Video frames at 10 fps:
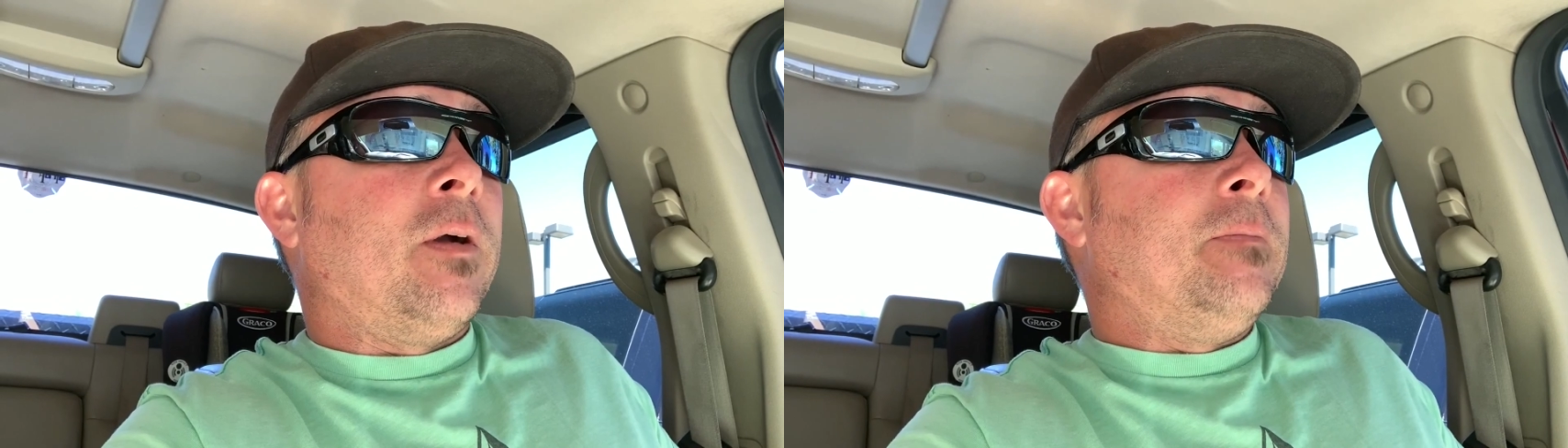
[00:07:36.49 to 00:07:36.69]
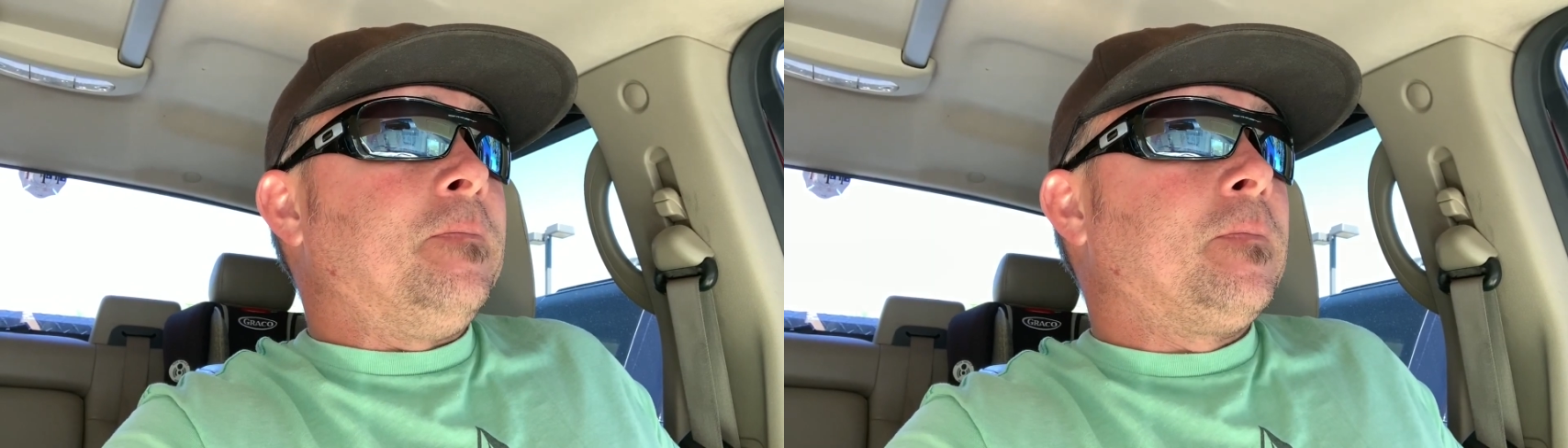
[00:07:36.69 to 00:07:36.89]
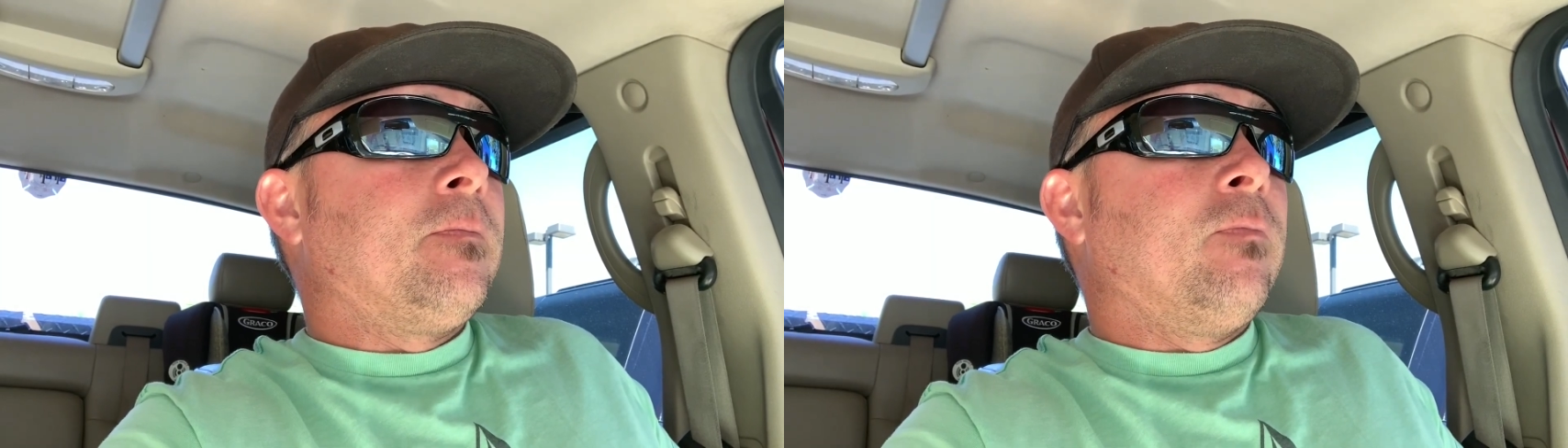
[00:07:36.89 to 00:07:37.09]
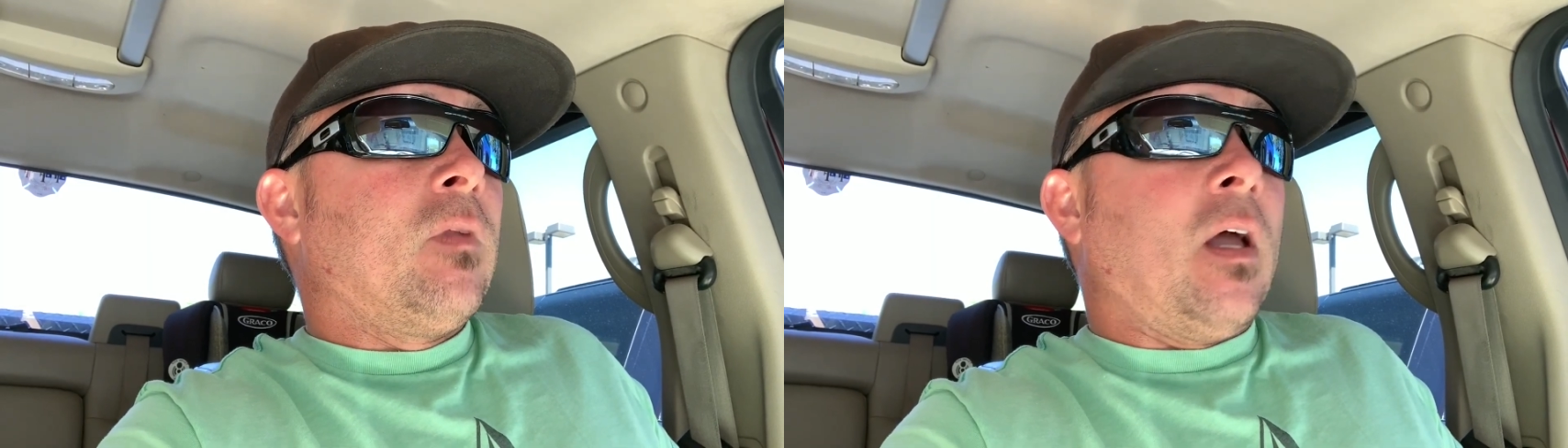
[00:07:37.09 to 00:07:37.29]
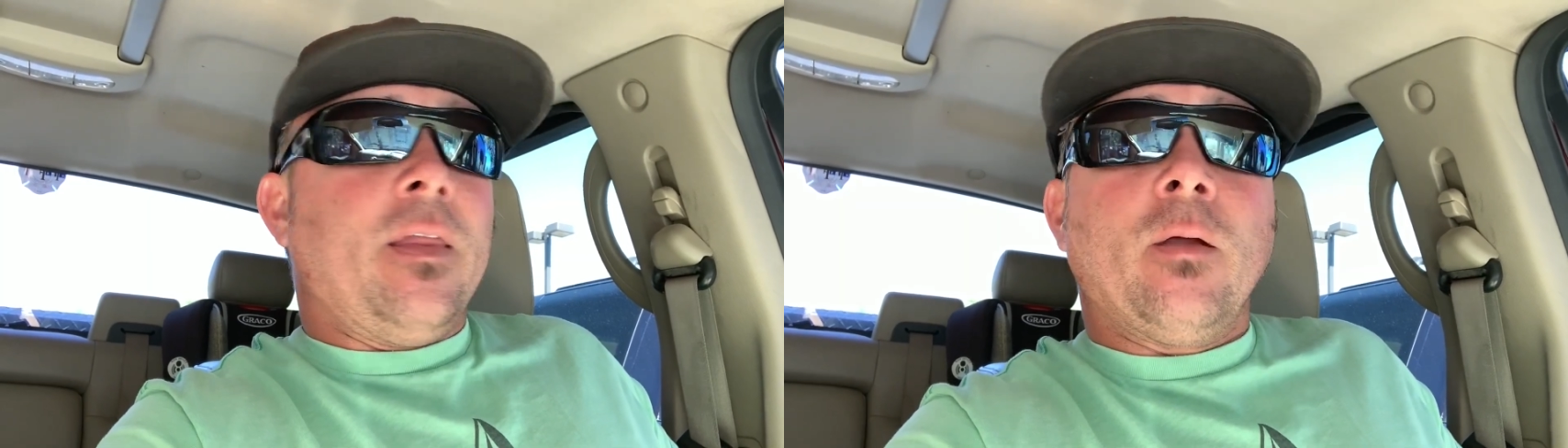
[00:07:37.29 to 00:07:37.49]

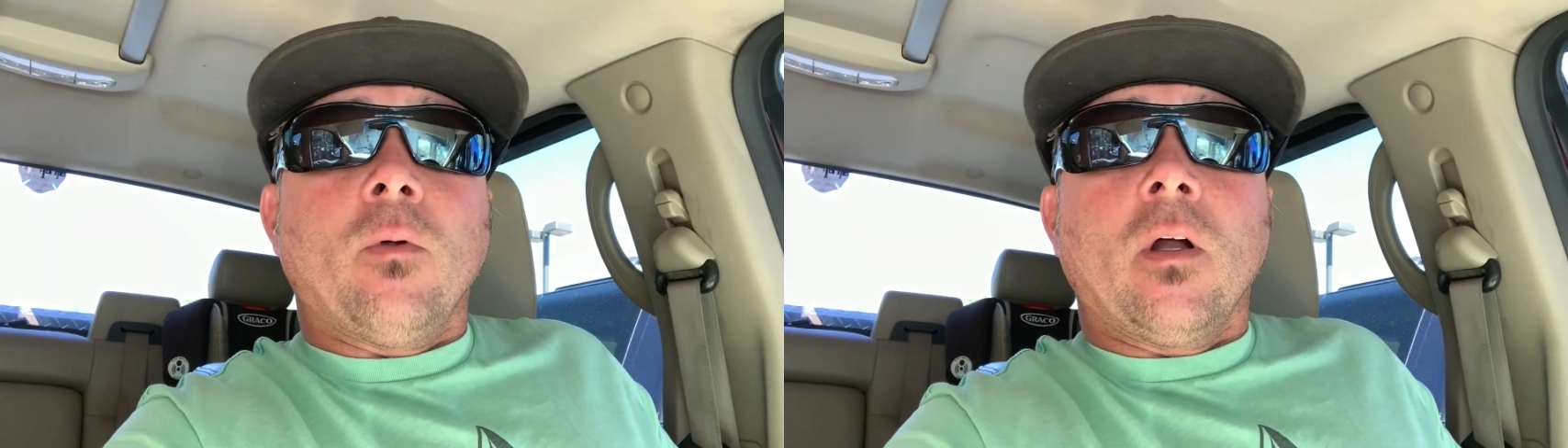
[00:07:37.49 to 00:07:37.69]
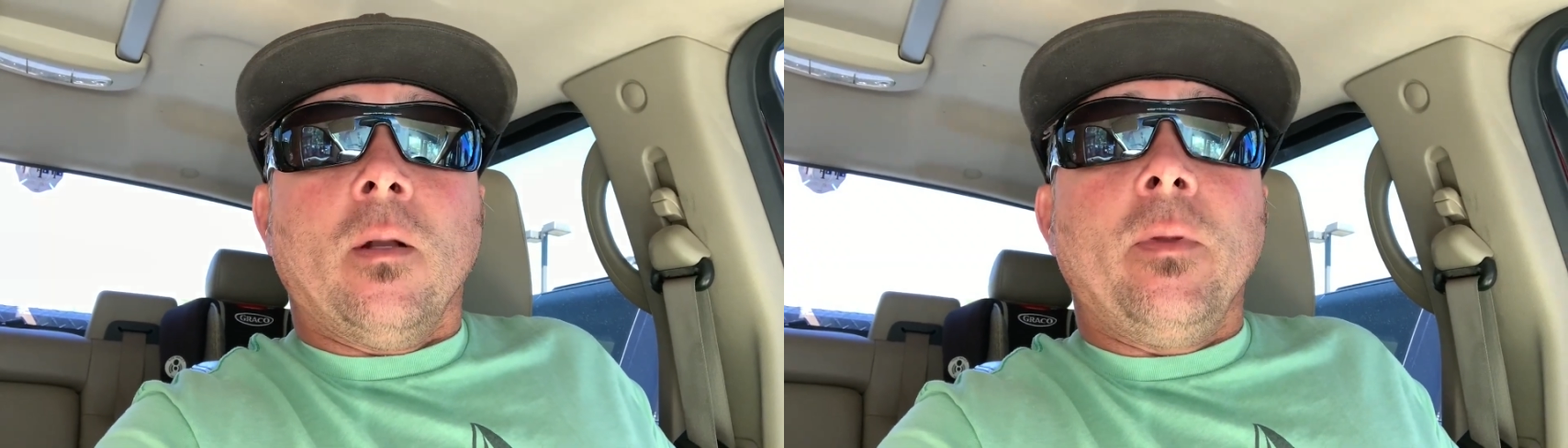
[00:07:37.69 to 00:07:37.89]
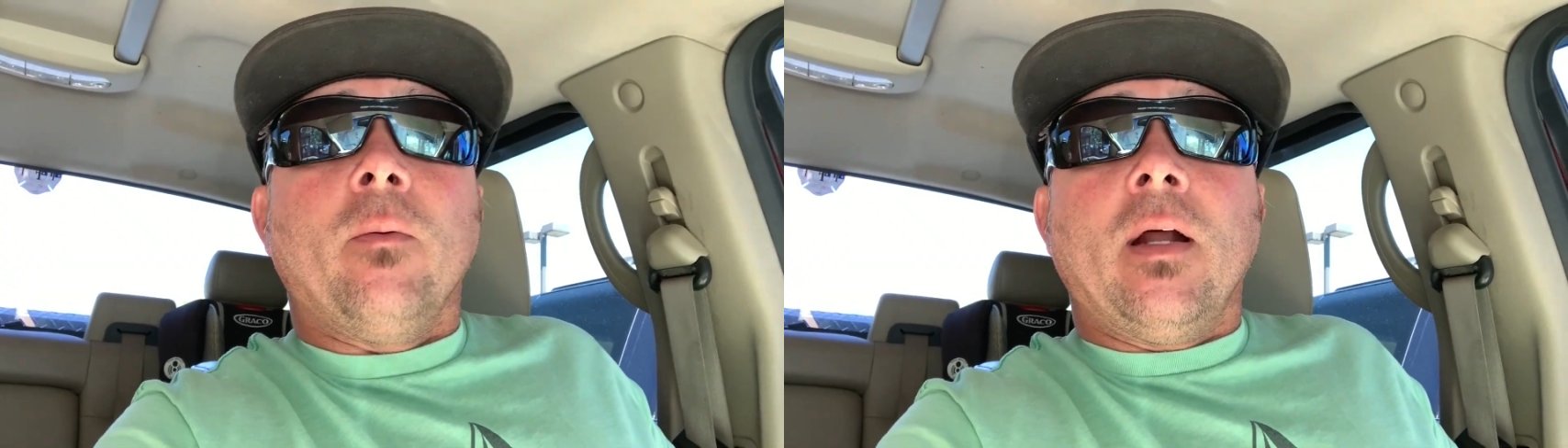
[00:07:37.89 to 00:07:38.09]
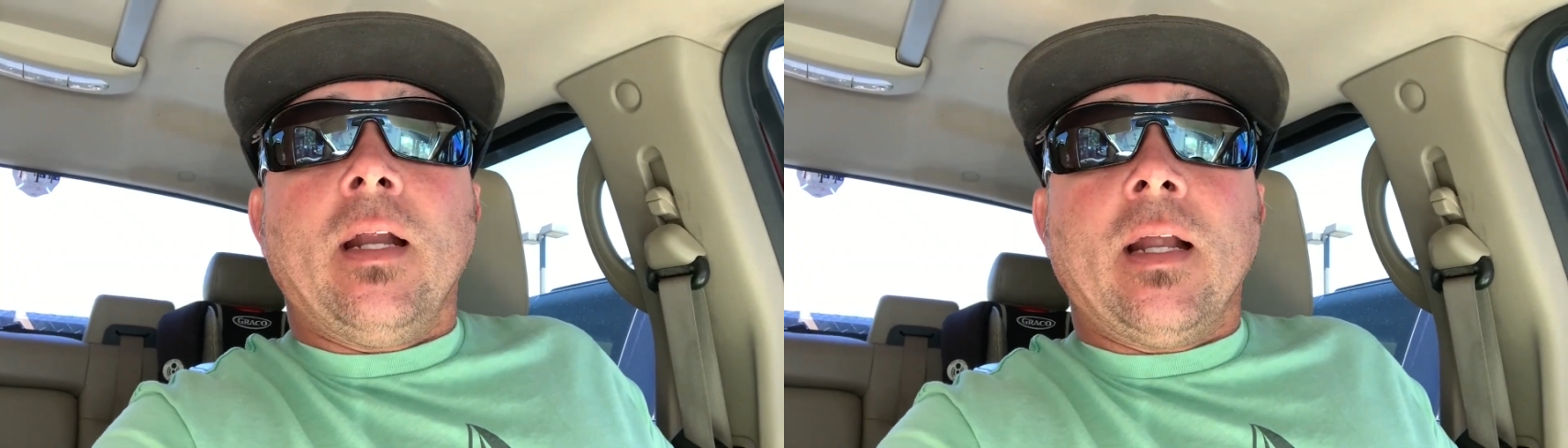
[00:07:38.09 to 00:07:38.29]
And I think we're going to be ready